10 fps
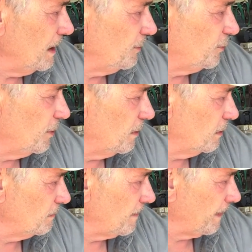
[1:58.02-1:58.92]

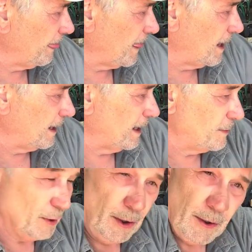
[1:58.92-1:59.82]
So I got
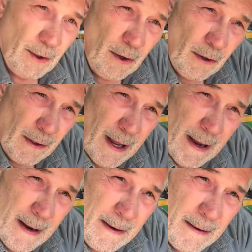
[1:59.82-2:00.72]
to looking
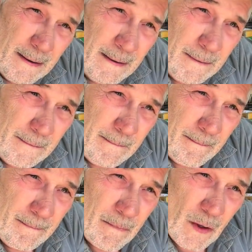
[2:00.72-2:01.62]
online to
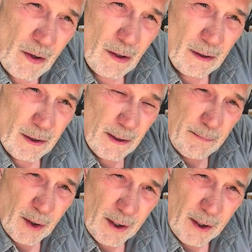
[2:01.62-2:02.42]
look up the